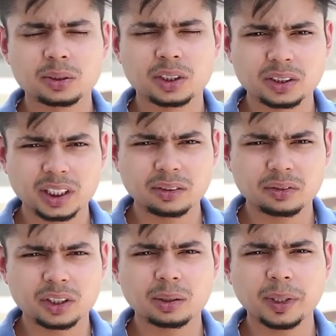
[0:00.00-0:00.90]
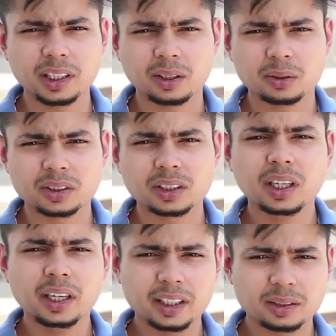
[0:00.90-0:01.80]
2010 for the penthouse,
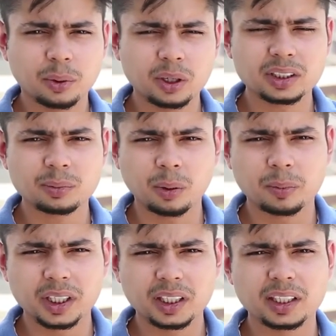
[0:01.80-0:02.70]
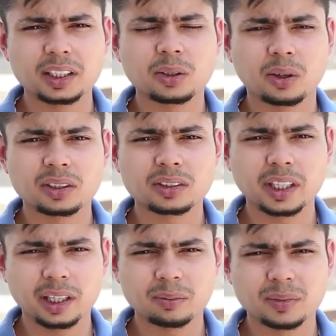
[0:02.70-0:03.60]
has bought this property in his daughter's
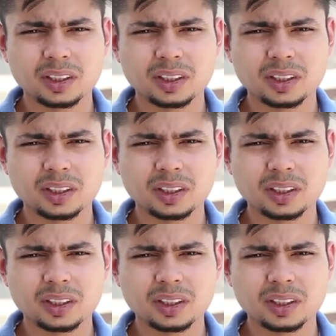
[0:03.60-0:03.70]
name.